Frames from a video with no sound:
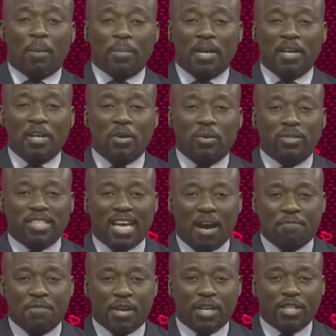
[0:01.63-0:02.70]
To some
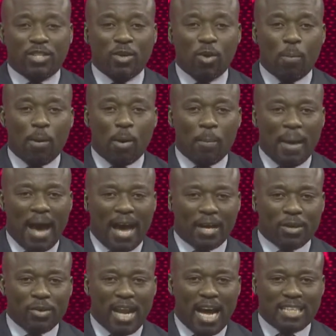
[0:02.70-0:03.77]
company news, Africa's
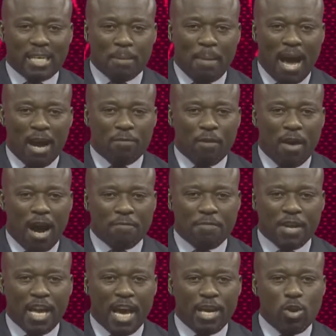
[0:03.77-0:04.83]
global bank,
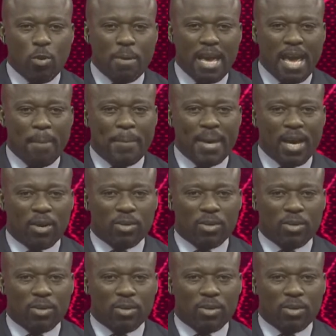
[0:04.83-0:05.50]
United Bank for Africa,